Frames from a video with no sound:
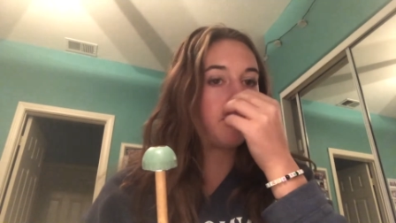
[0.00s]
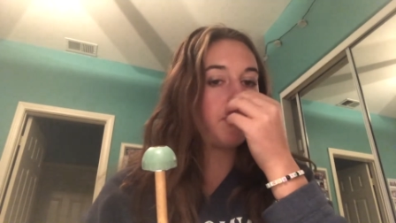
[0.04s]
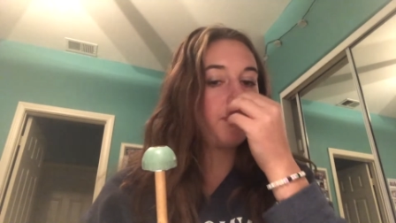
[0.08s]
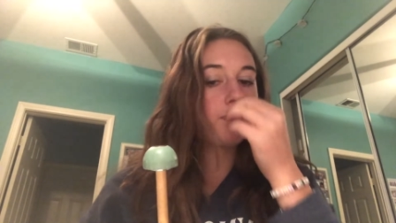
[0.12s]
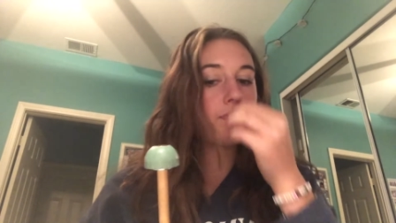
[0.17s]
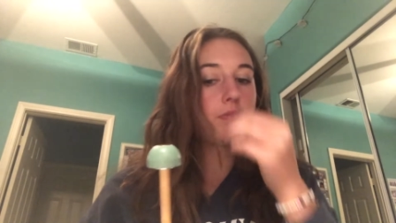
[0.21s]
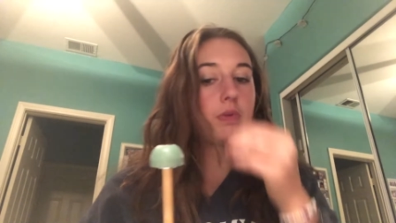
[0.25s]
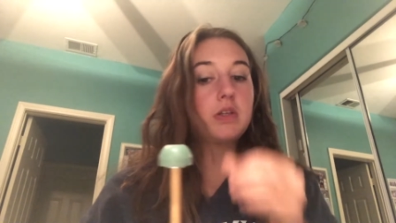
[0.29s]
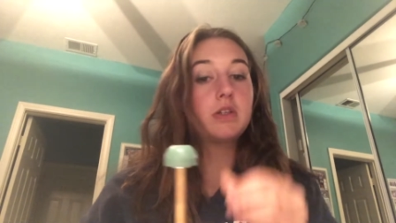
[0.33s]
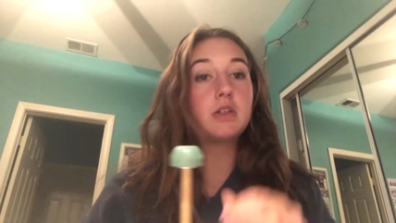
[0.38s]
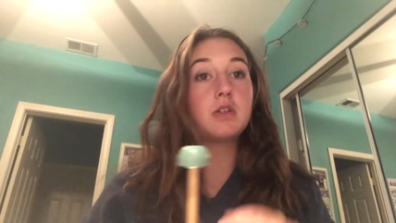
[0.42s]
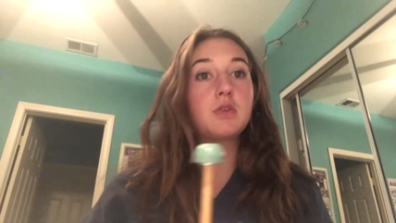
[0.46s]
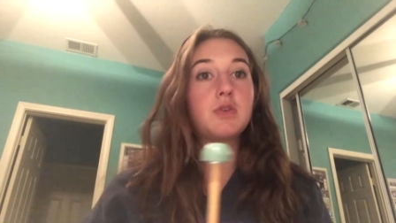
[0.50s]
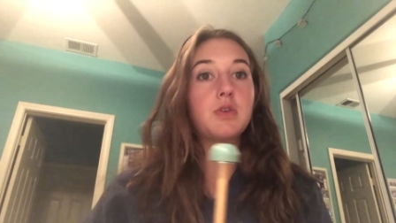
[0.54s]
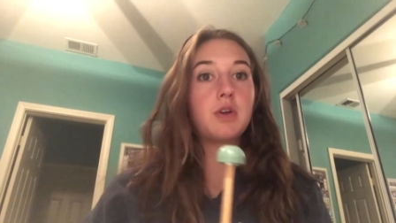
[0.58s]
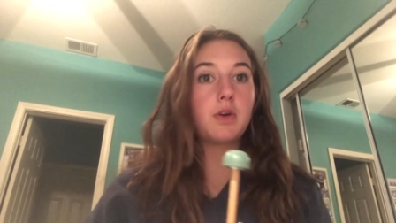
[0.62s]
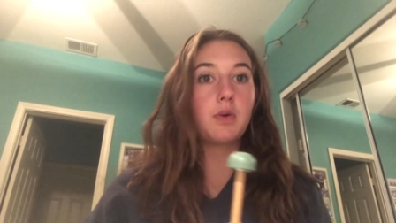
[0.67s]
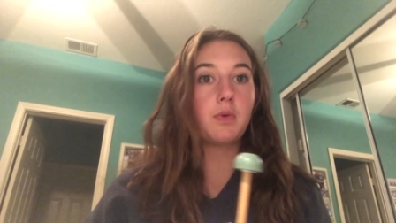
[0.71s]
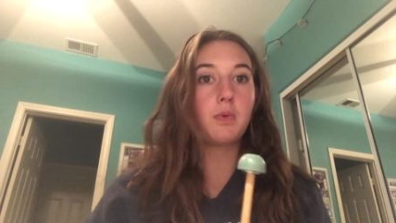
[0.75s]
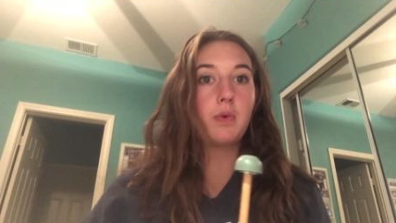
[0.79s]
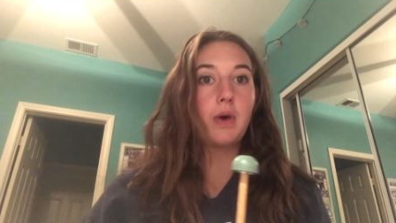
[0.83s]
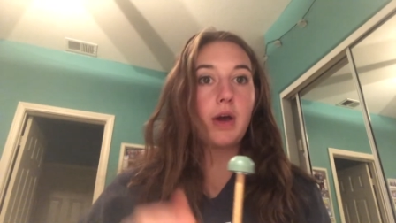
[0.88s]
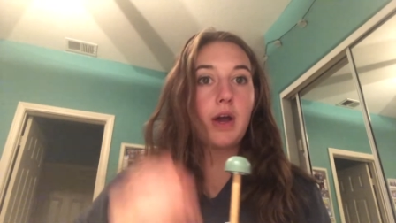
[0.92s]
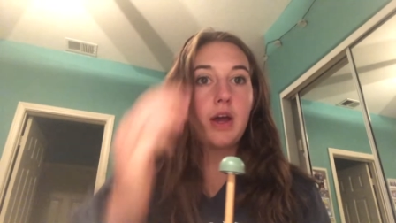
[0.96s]
piece of string
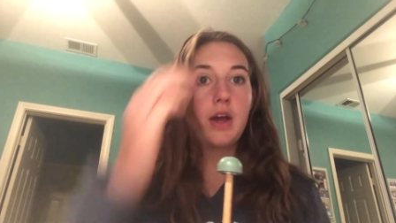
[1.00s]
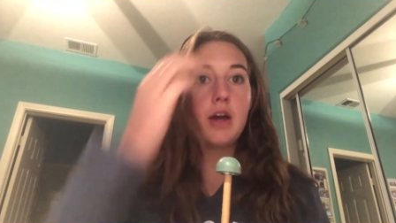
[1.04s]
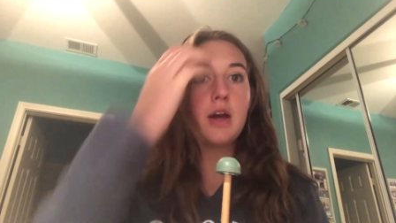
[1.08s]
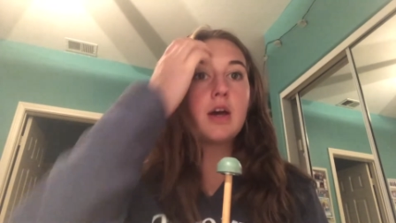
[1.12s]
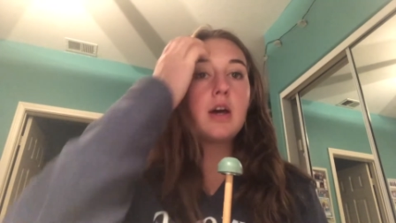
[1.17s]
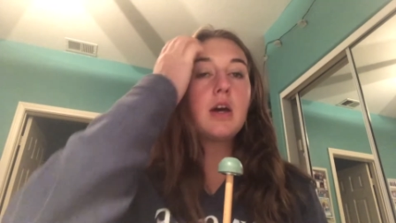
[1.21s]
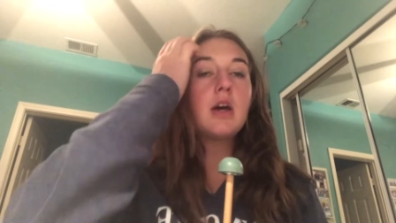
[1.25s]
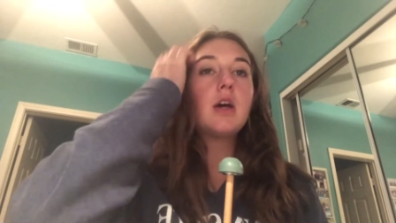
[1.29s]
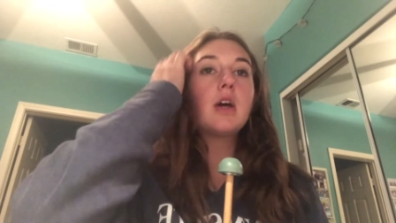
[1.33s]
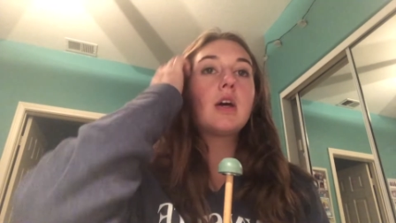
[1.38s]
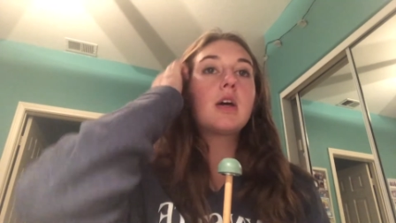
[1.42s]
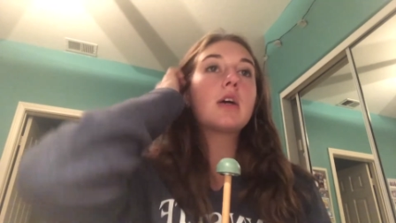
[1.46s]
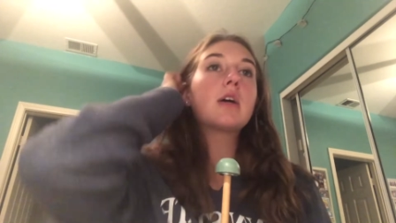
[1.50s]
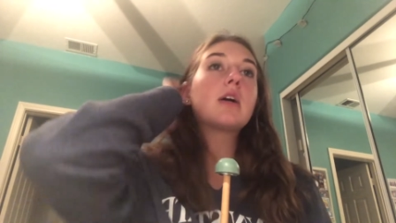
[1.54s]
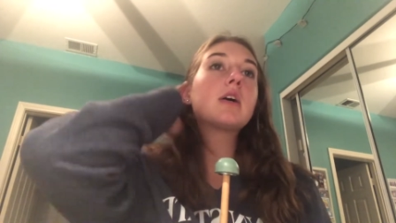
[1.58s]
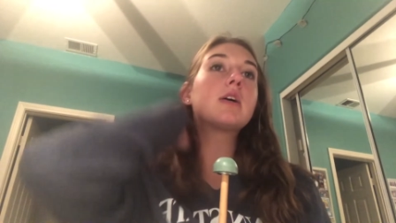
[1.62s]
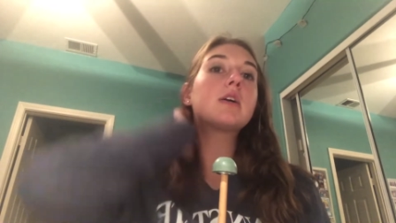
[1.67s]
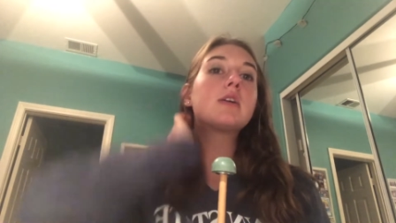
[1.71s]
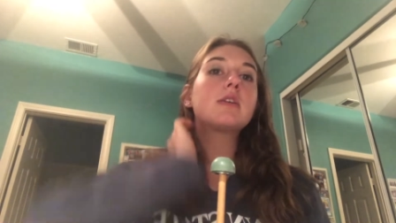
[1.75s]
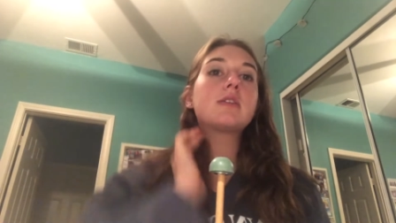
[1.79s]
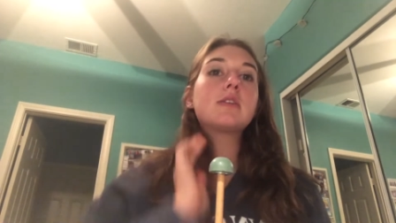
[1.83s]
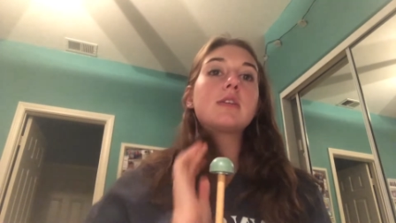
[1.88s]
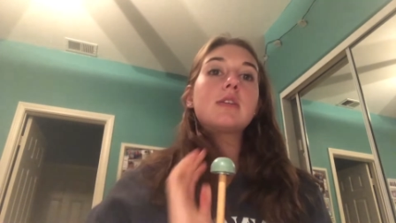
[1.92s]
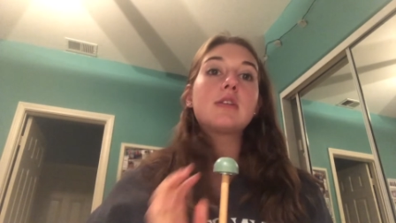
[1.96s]
away
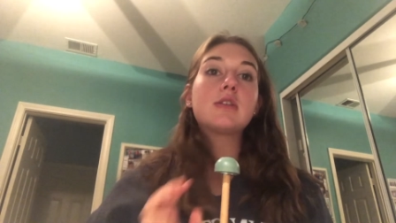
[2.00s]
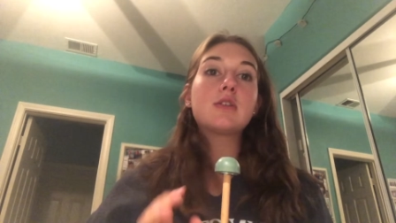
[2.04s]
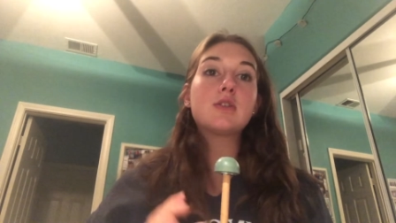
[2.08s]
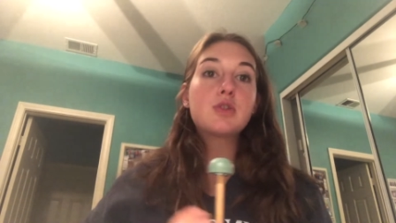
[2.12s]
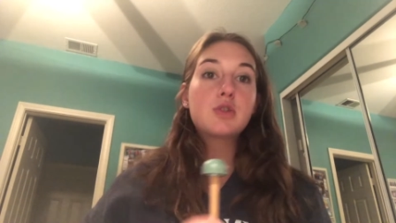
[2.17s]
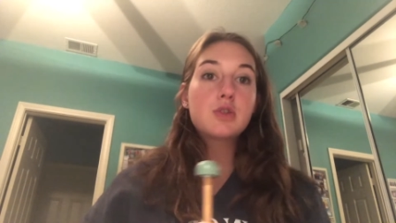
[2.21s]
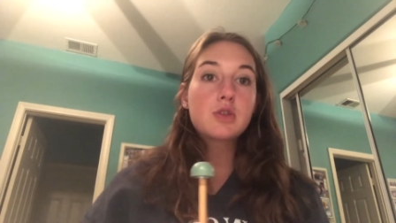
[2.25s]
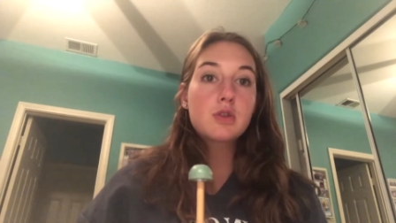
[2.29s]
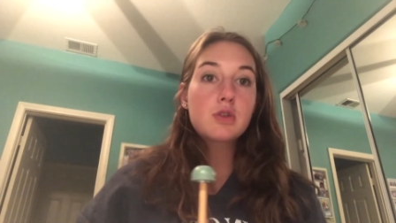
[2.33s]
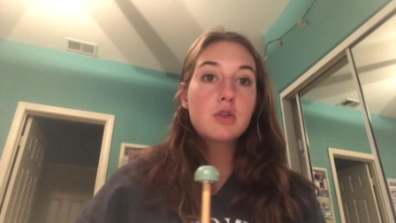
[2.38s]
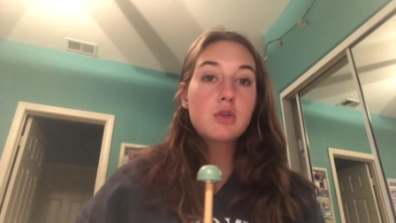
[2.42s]
because it is